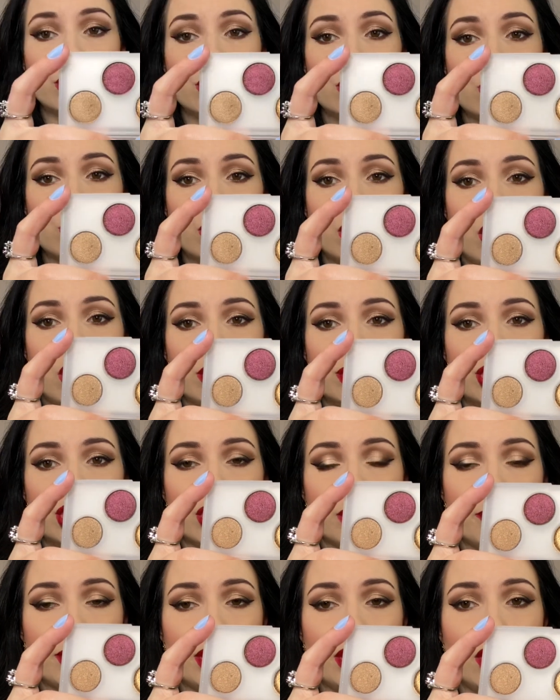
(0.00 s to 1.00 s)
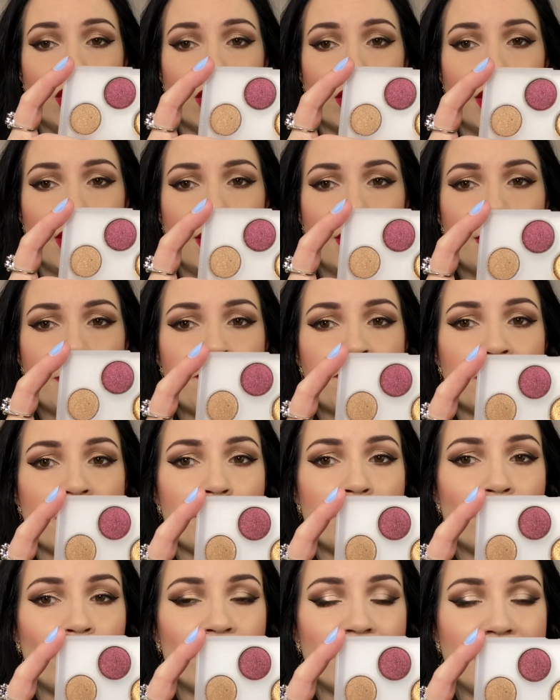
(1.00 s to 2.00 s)
do an all shimmer look,
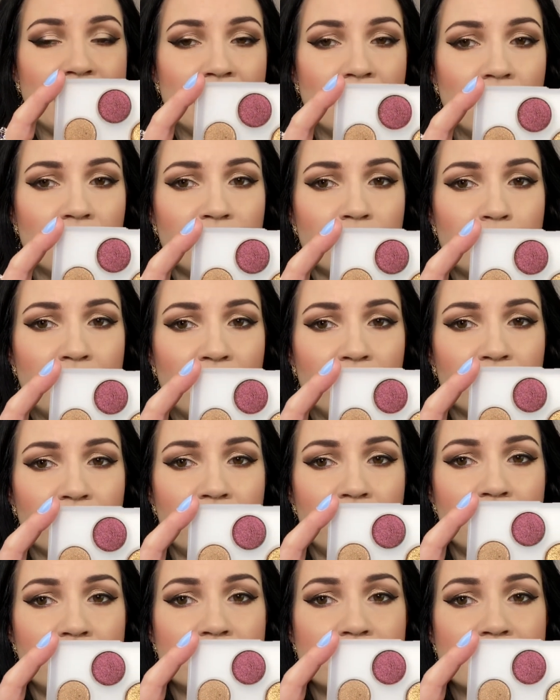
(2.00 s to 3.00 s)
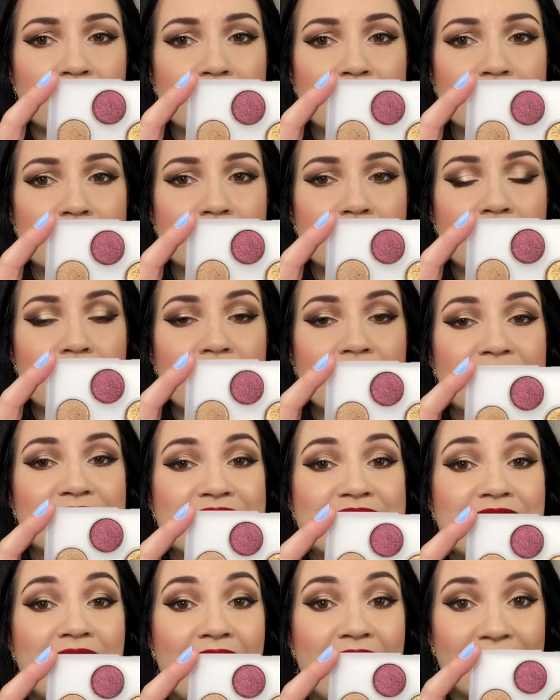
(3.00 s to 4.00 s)
but what I love about these is the
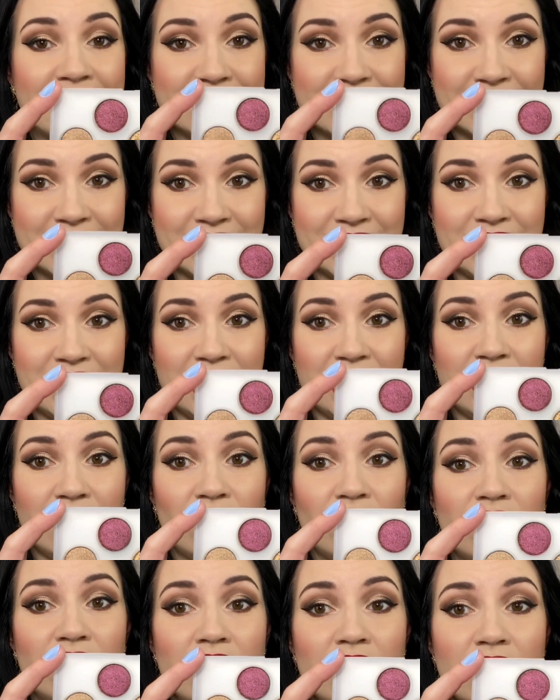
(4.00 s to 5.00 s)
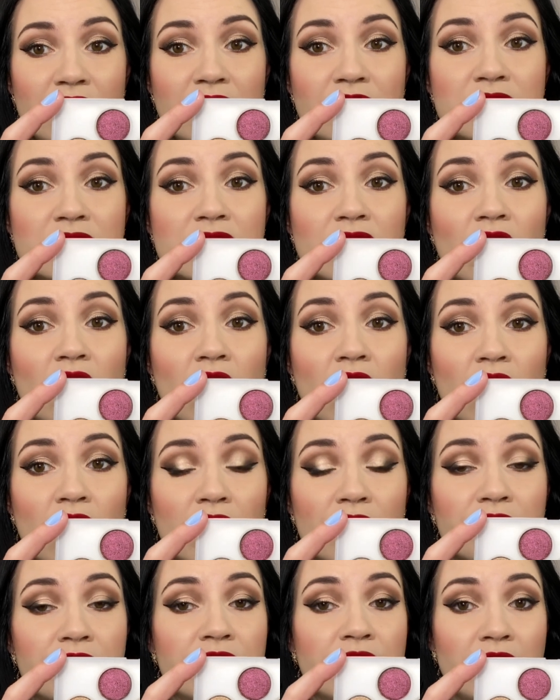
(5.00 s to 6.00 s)
intensity. These are
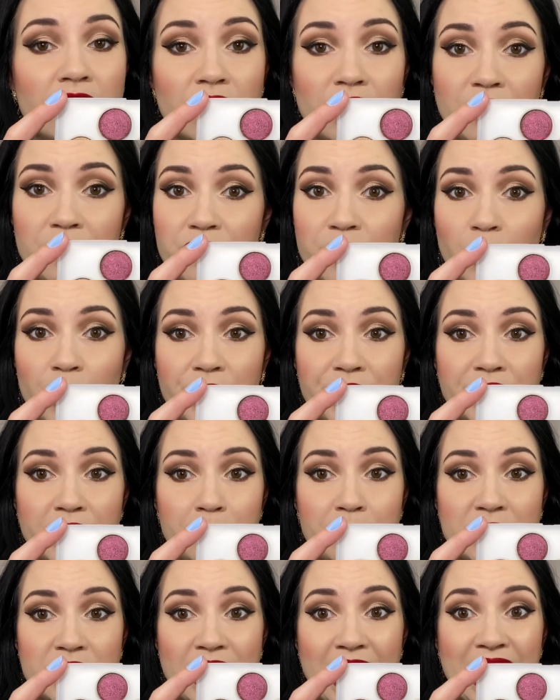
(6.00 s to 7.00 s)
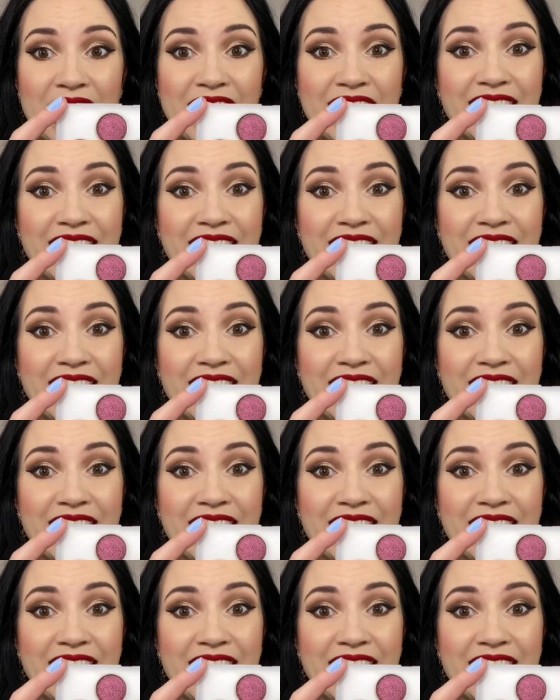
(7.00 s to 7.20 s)
very foiled and metallic,